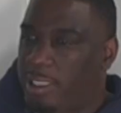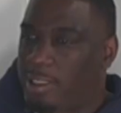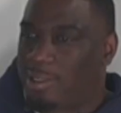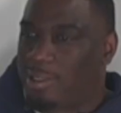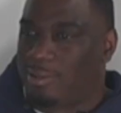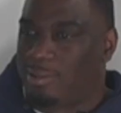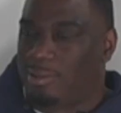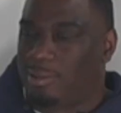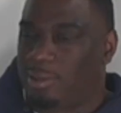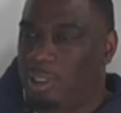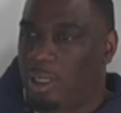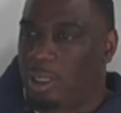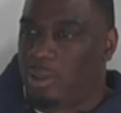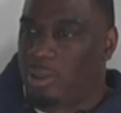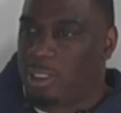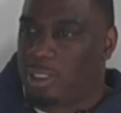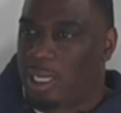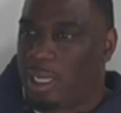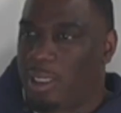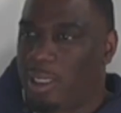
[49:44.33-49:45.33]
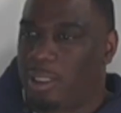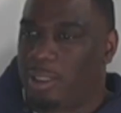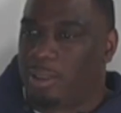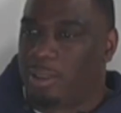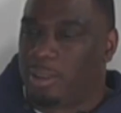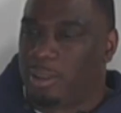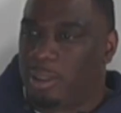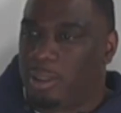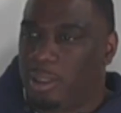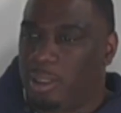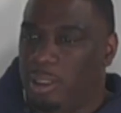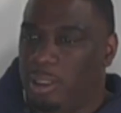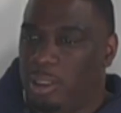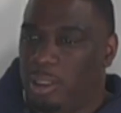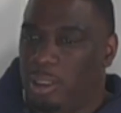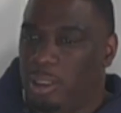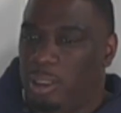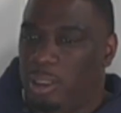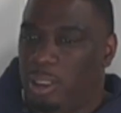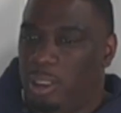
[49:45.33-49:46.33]
got to, you know, you just got to
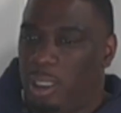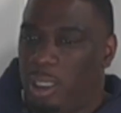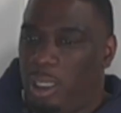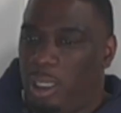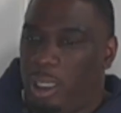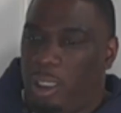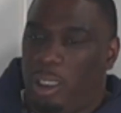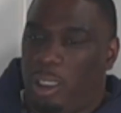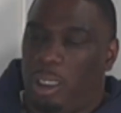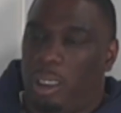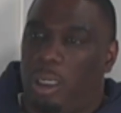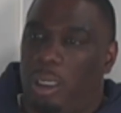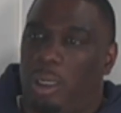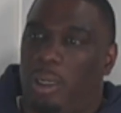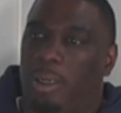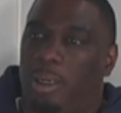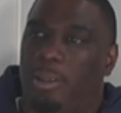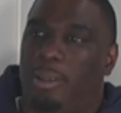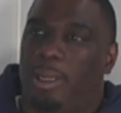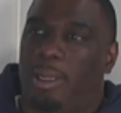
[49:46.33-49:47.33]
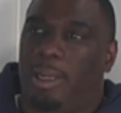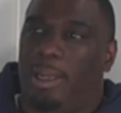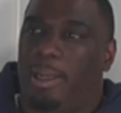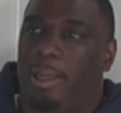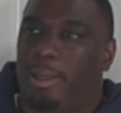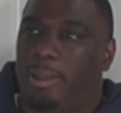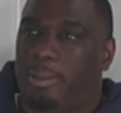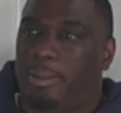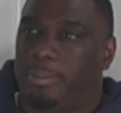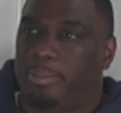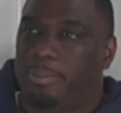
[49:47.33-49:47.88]
unlearn like